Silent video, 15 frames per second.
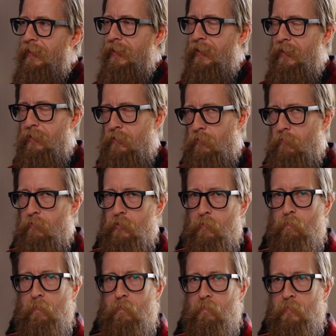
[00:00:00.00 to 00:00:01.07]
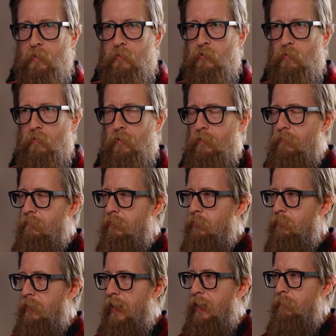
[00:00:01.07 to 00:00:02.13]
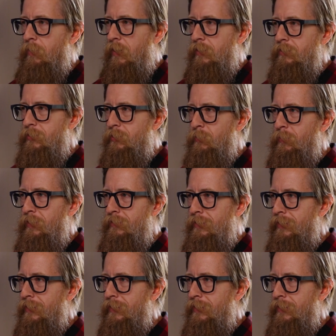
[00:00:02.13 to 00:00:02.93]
and you sort of grab onto it.